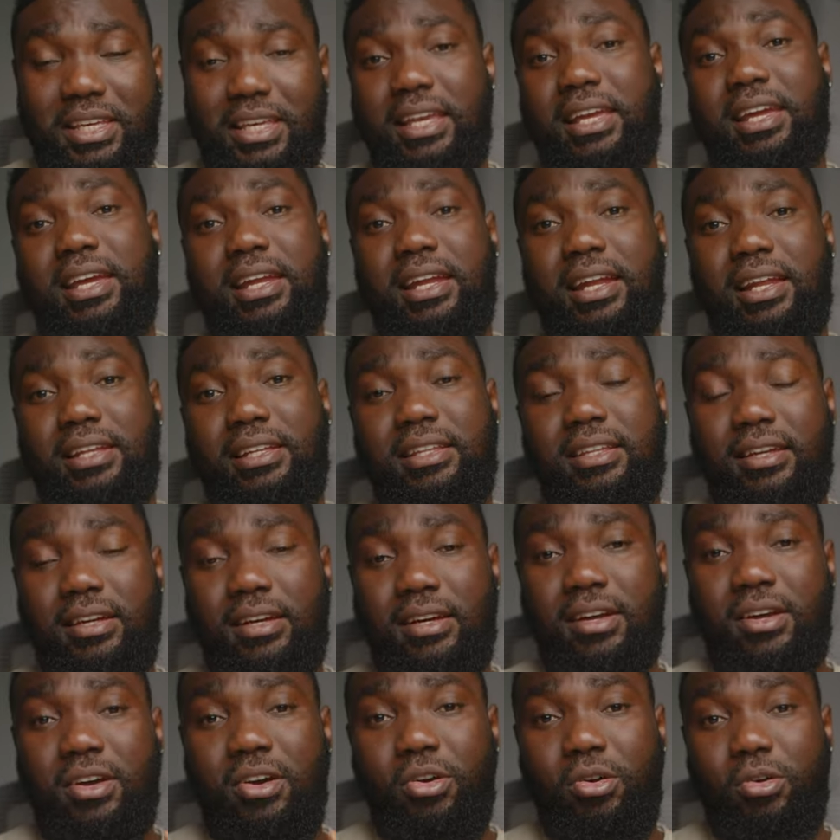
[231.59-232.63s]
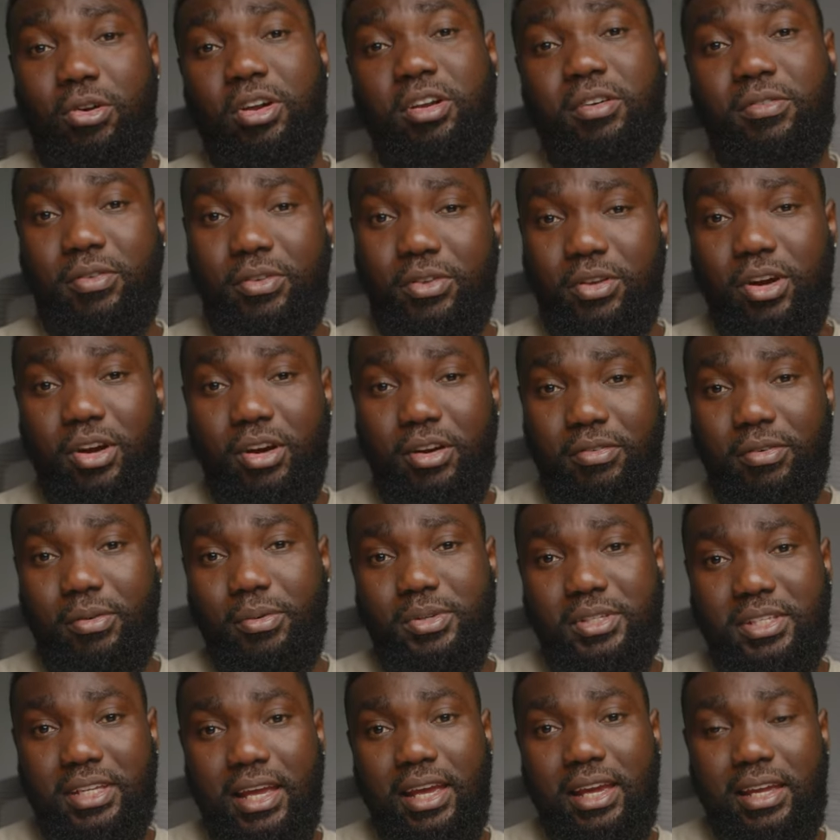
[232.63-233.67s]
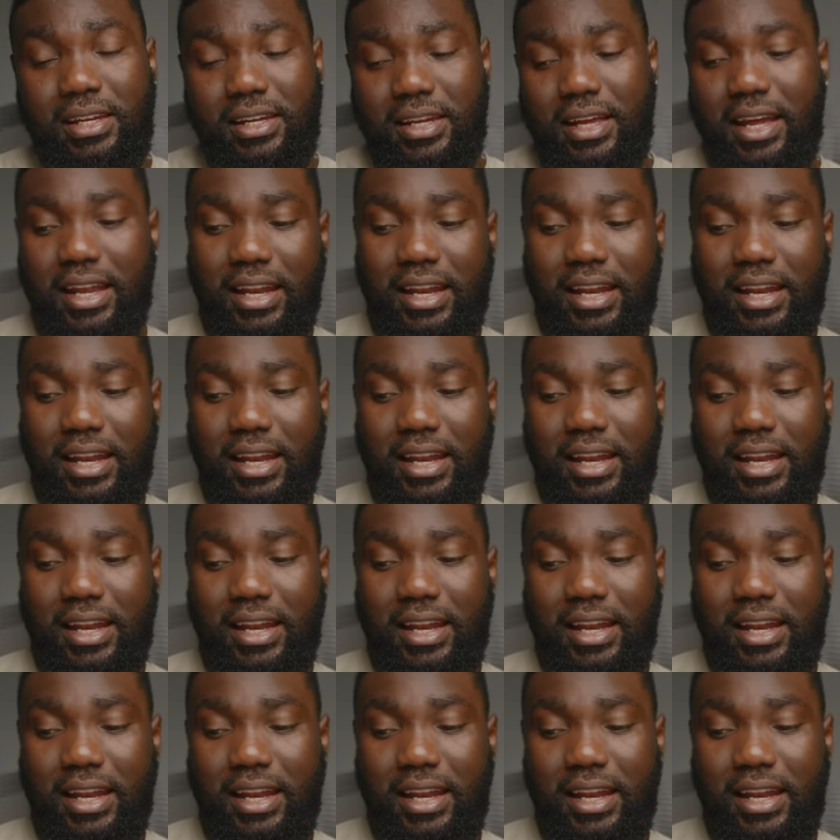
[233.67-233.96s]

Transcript: gear that the other photographer was getting.